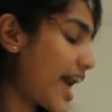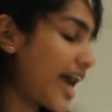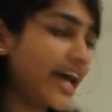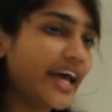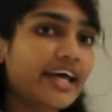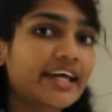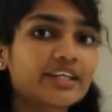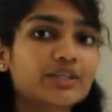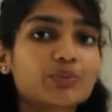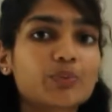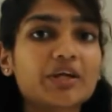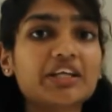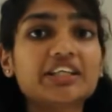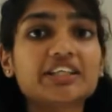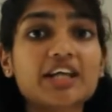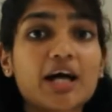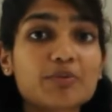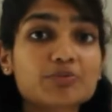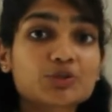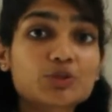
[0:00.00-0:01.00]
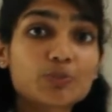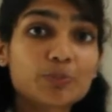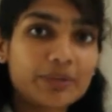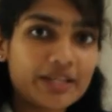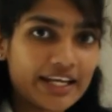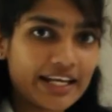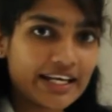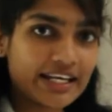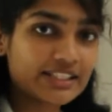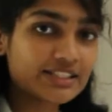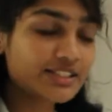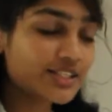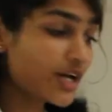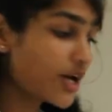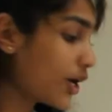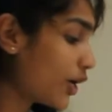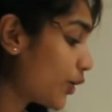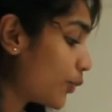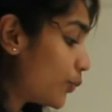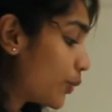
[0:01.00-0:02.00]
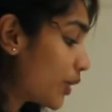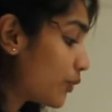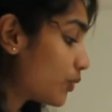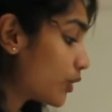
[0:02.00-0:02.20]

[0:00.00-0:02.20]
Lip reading: And when it comes to place, we